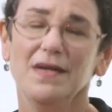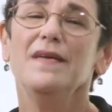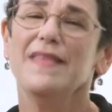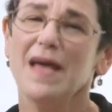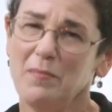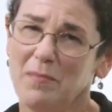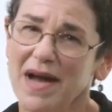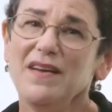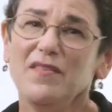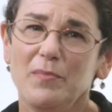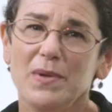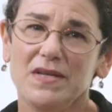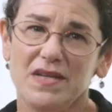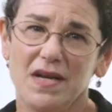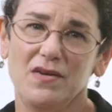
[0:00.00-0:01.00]
that might have
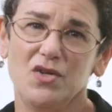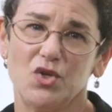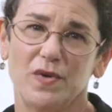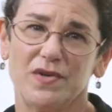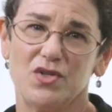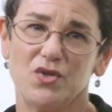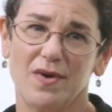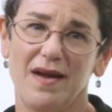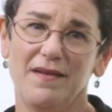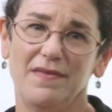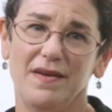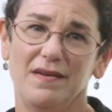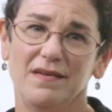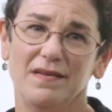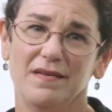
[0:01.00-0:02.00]
been dangerous
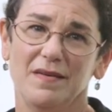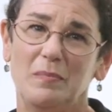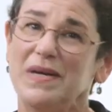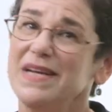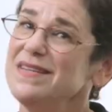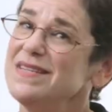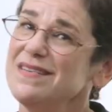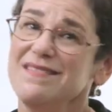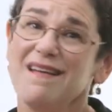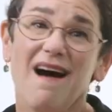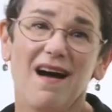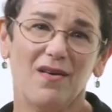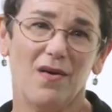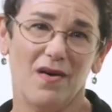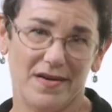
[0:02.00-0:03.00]
driving, but it did
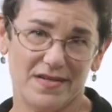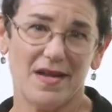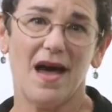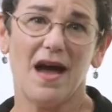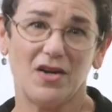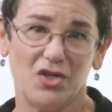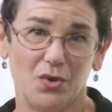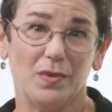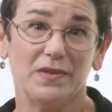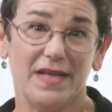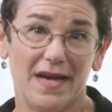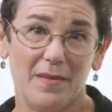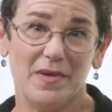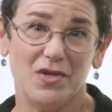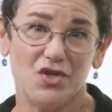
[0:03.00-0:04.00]
not cause actual
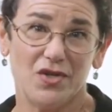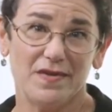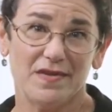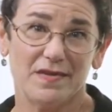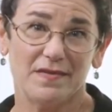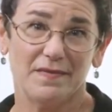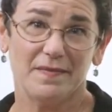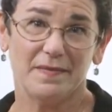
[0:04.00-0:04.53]
damages.